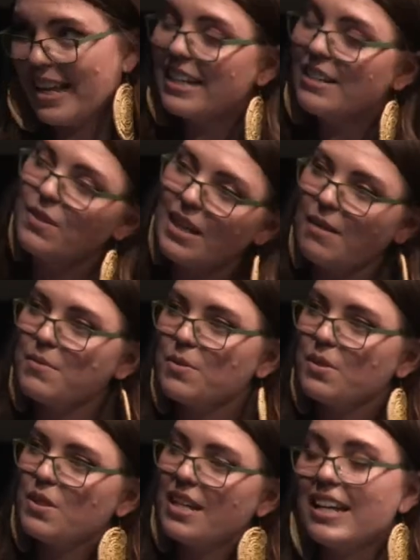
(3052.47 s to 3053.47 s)
And if you come to
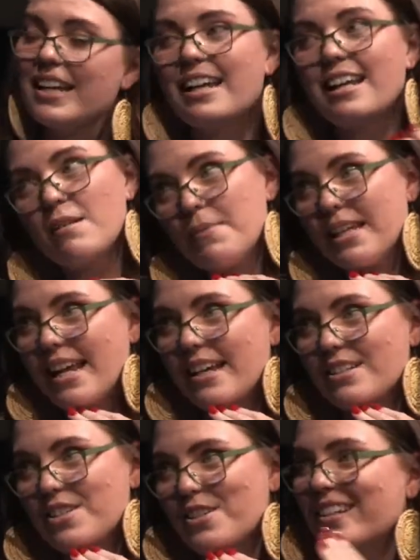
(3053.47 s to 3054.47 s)
Australia, can I be an
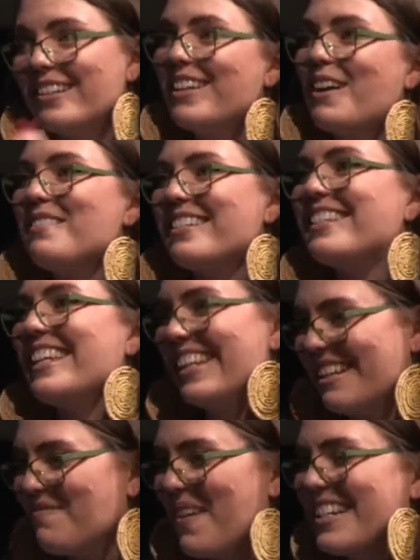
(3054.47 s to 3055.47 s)
extra? No, I'm just
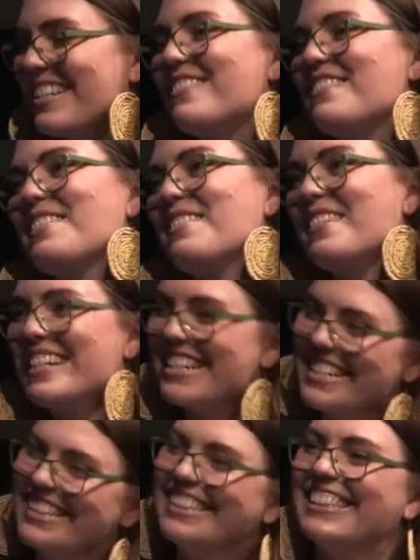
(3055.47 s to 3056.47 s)
kidding. Back to the original
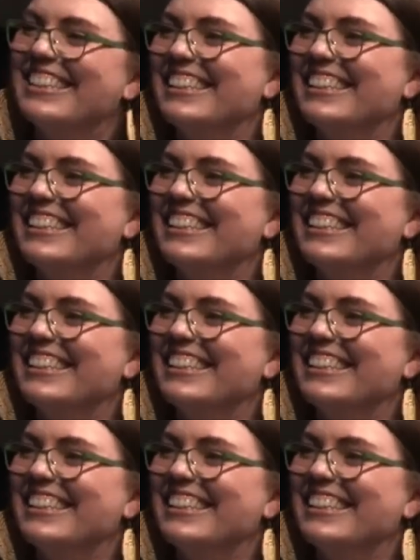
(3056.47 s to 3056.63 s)
question.